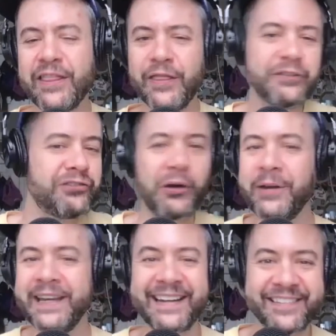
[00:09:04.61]
the
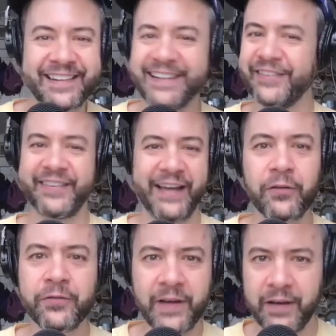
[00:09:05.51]
jokiness
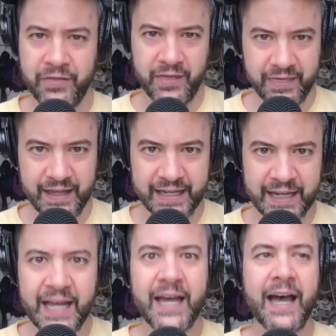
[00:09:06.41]
itself of the thing mm-hmm.
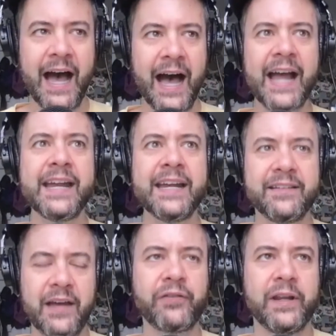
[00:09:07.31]
i
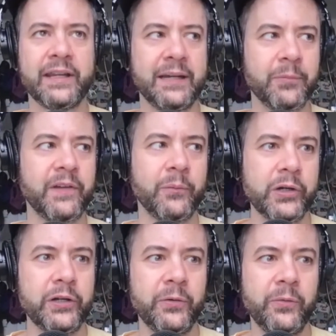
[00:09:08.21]
definitely am someone
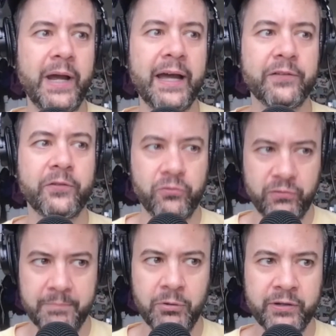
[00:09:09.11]
who has
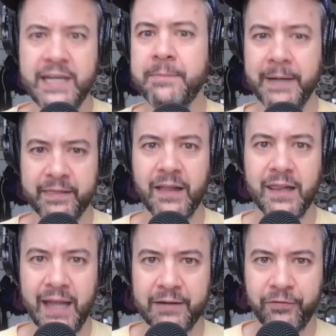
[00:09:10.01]
trouble keeping the
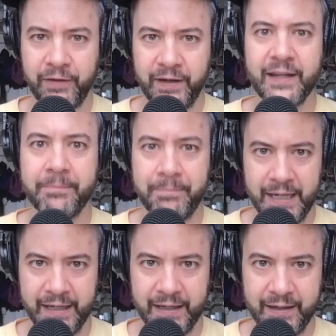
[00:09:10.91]
life in the
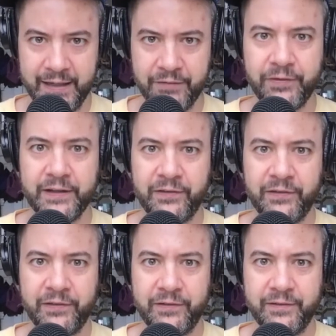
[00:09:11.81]
bit if mm-hmm.
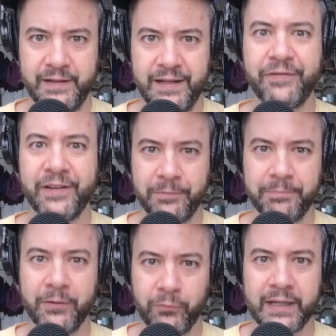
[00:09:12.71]
it's if it's
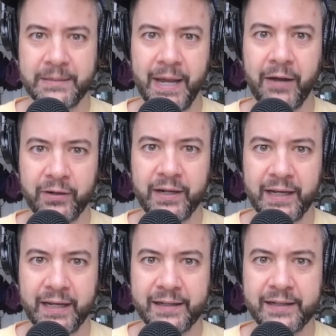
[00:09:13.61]
been really pounded
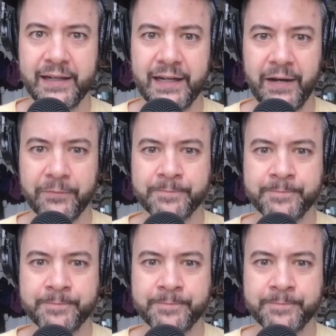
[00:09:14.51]
in you know yeah